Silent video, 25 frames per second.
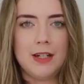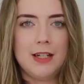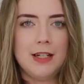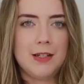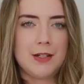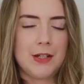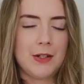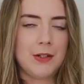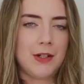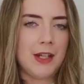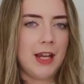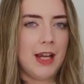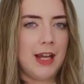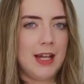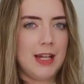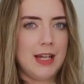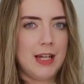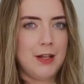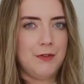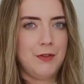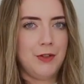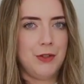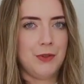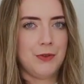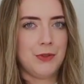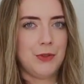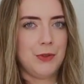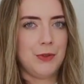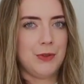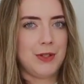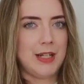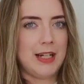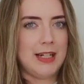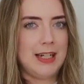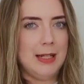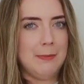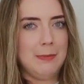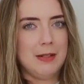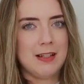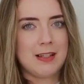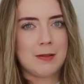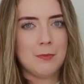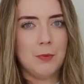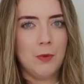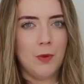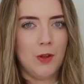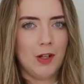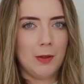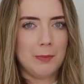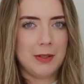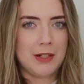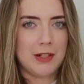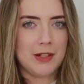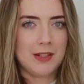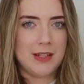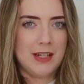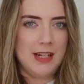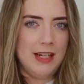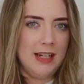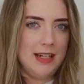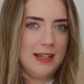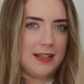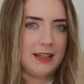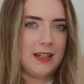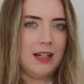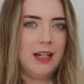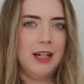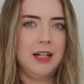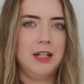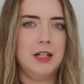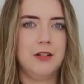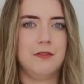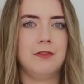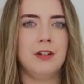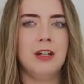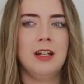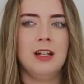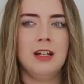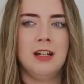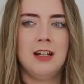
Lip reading: is okay if you do get it a bit smaller because it is kind of